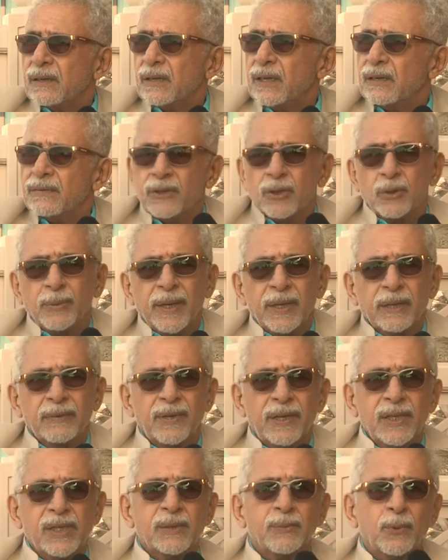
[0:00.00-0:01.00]
Even to make a
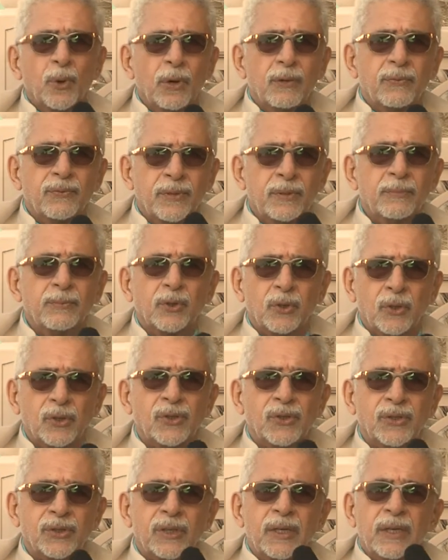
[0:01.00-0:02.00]
very small film
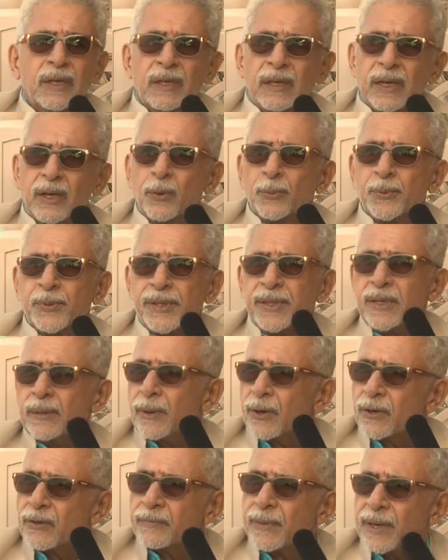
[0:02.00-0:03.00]
costs an obscene
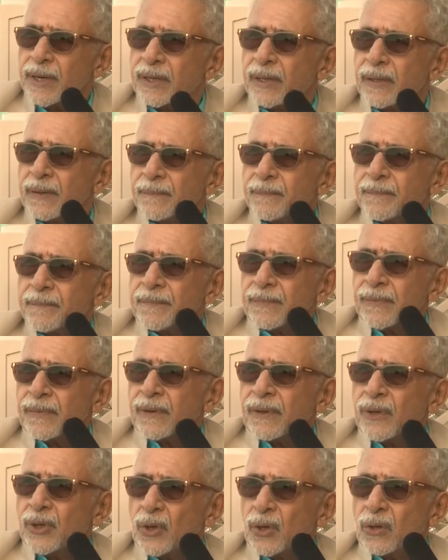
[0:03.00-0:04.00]
amount of money.
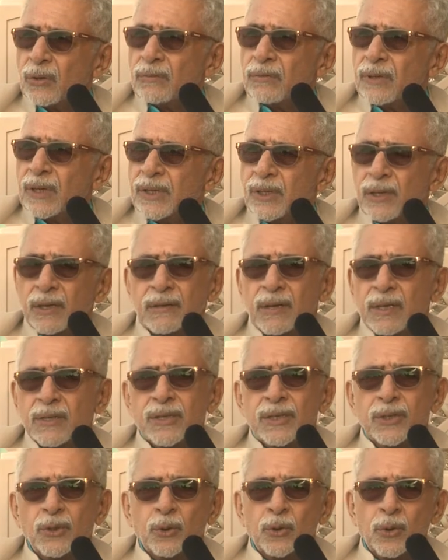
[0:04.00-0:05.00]
You know, it
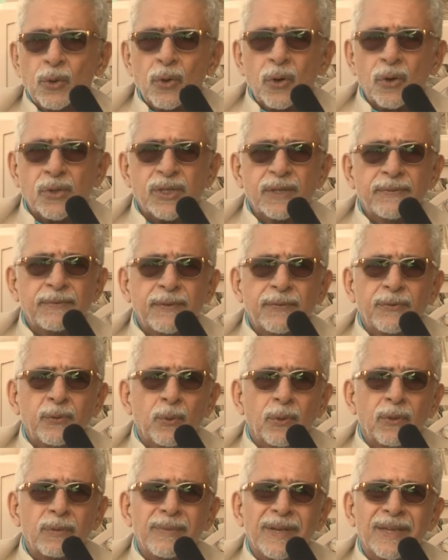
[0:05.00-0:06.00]
runs into crores, even if you
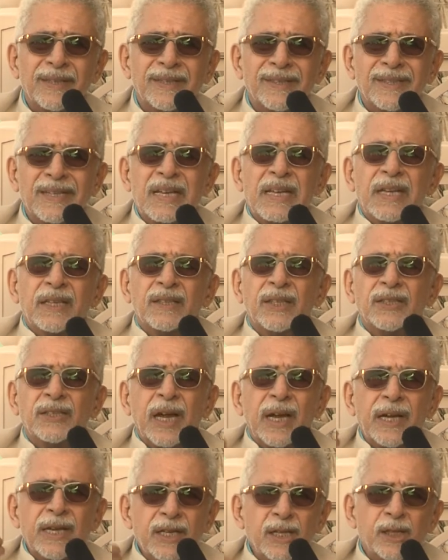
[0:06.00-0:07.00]
want to make the
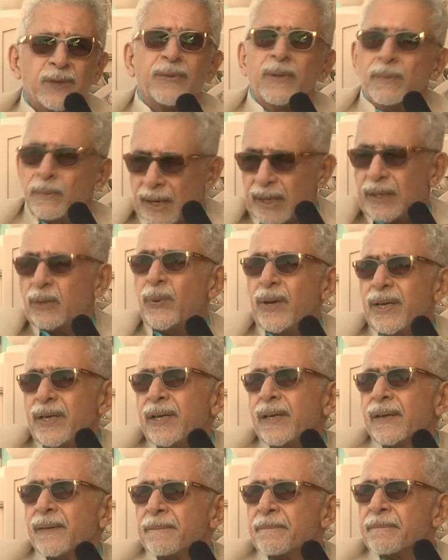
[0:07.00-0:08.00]
tiniest film like
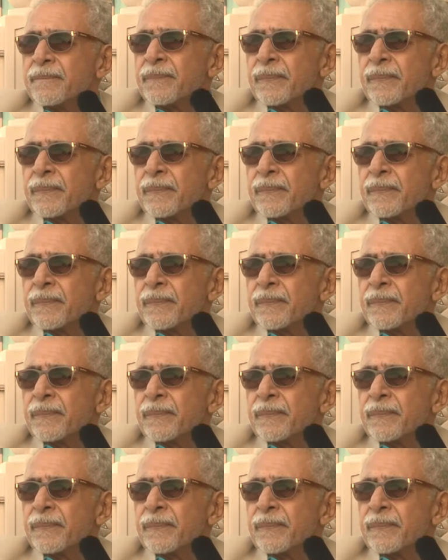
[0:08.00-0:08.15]
Waiting.